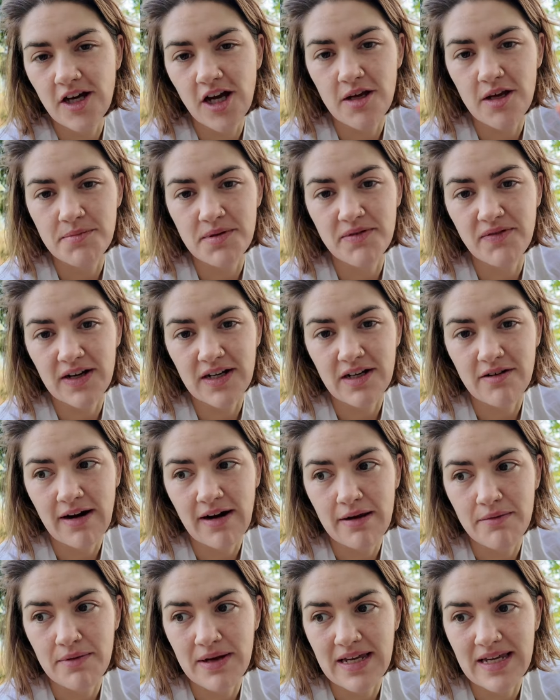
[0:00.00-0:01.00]
Hope you've had a
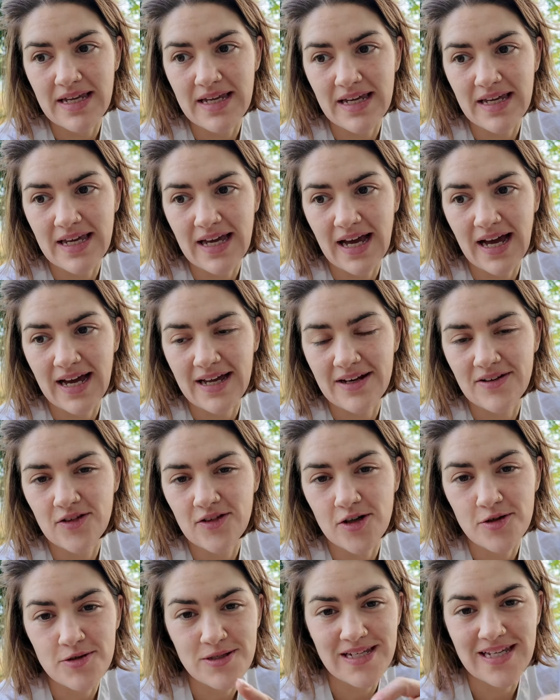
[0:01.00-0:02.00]
great week, and
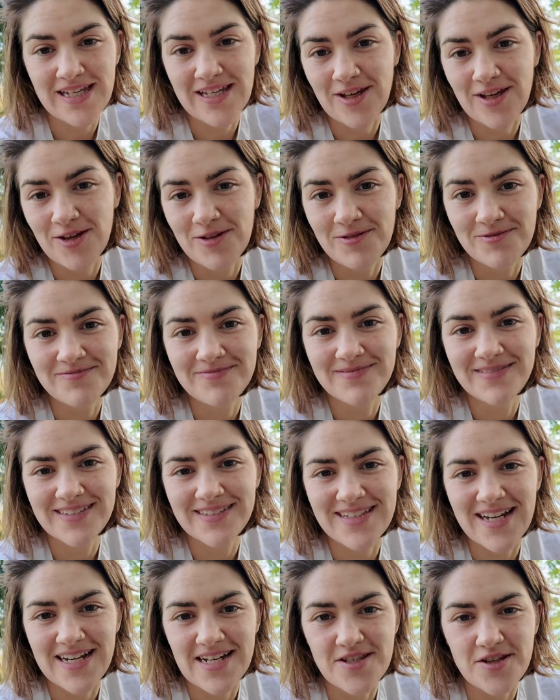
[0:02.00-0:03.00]
I'll see you
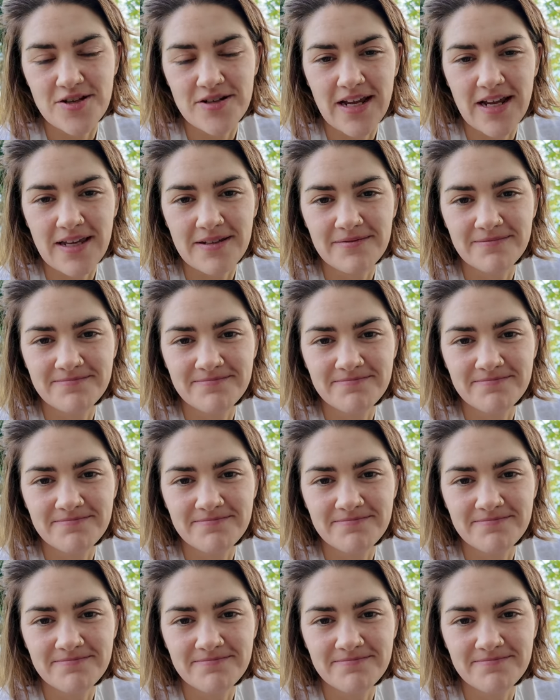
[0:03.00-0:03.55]
next Sunday.